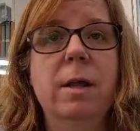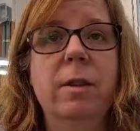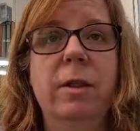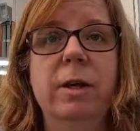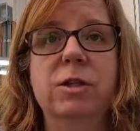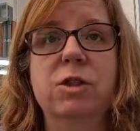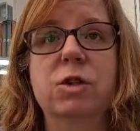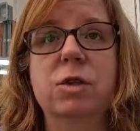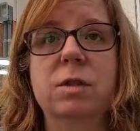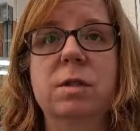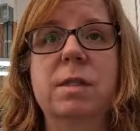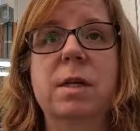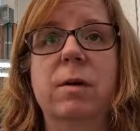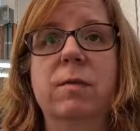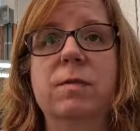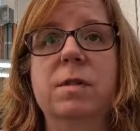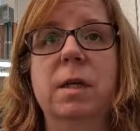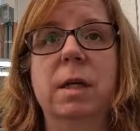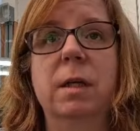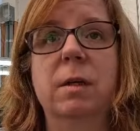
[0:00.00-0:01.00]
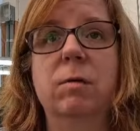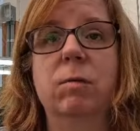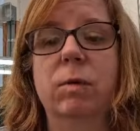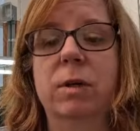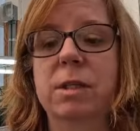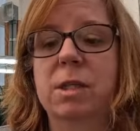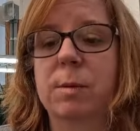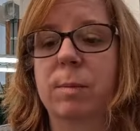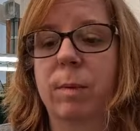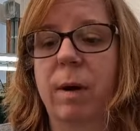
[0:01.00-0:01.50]
they should self-seed and
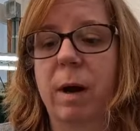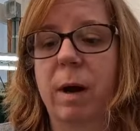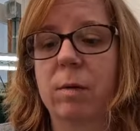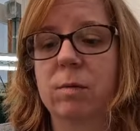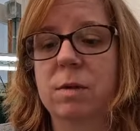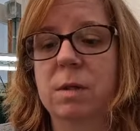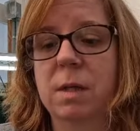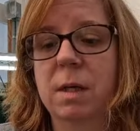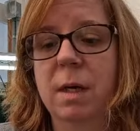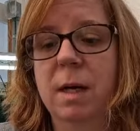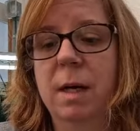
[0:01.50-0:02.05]
resprout.